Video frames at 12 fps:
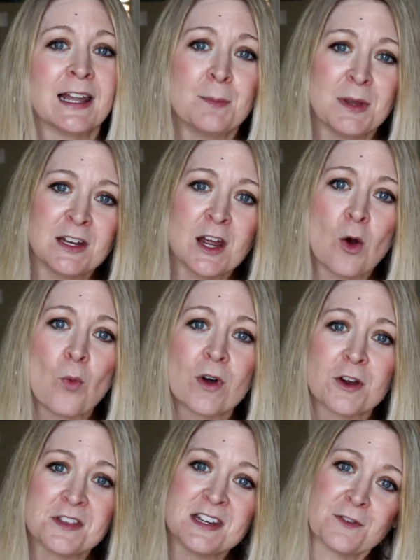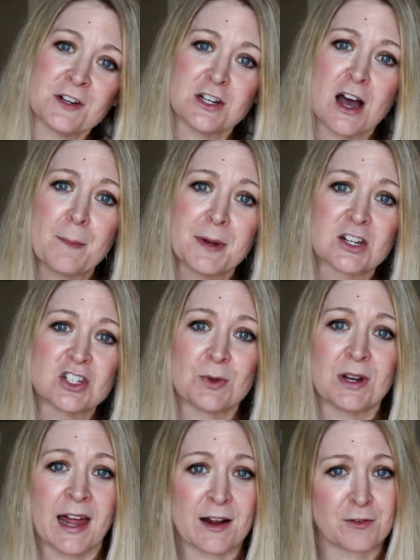Let me know what are the different topics you
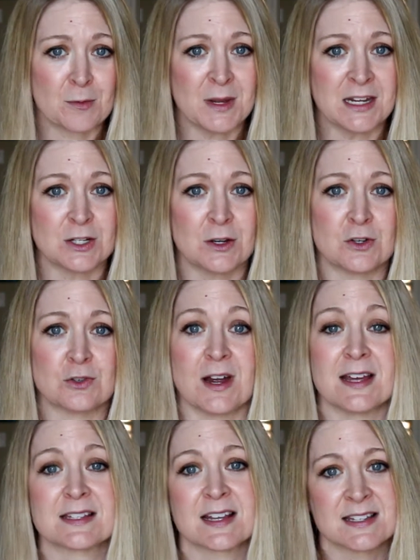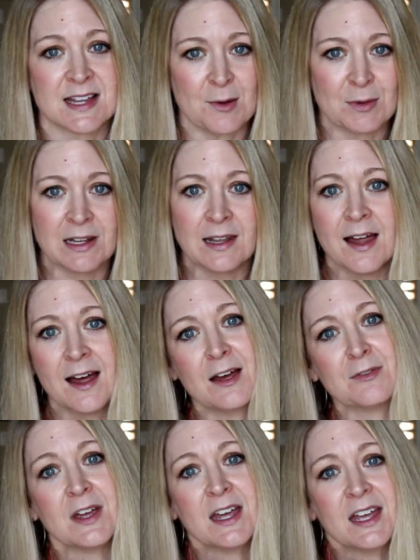would like for me to address, because I would
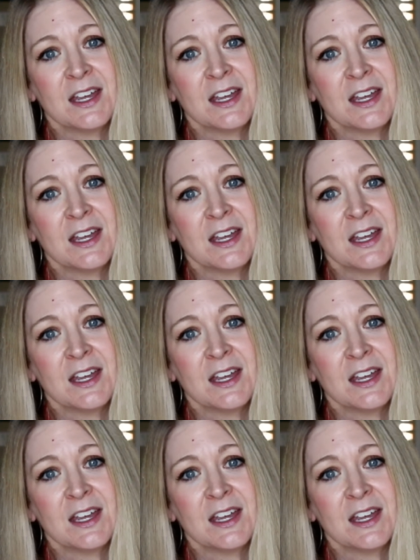love,